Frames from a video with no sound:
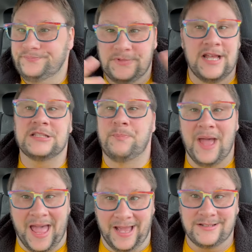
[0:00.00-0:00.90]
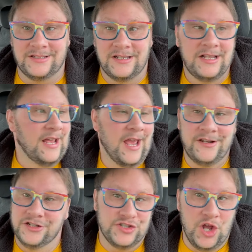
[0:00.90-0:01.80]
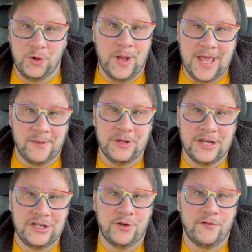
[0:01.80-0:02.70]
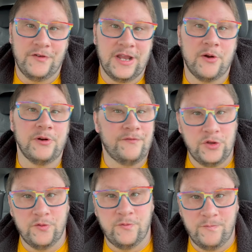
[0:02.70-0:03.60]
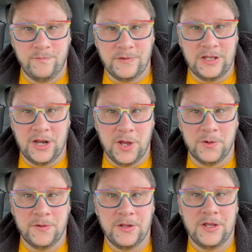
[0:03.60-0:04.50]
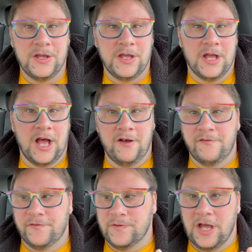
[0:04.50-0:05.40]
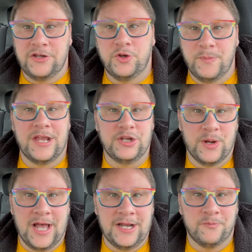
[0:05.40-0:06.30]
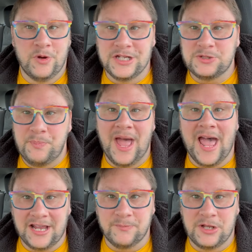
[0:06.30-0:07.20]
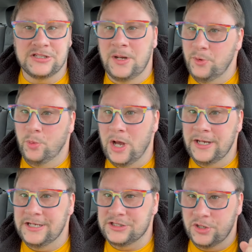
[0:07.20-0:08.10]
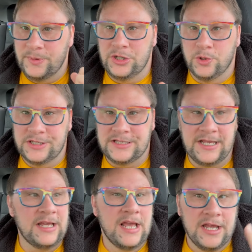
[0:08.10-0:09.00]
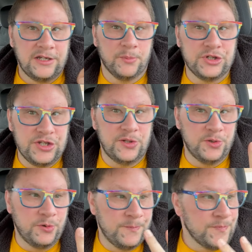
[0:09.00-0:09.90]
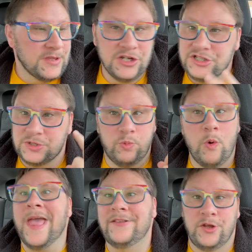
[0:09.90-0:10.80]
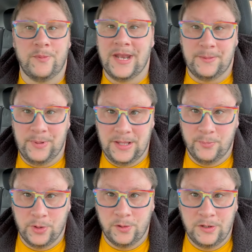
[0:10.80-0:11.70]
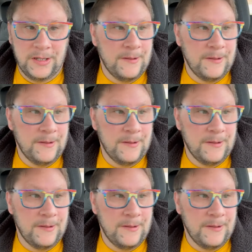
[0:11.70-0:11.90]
it's packed. And there's no way I'm going to do a video review, you know, of a new menu item when it's packed. Because number one, it's going to be noisy. Number two, there's just way too many people.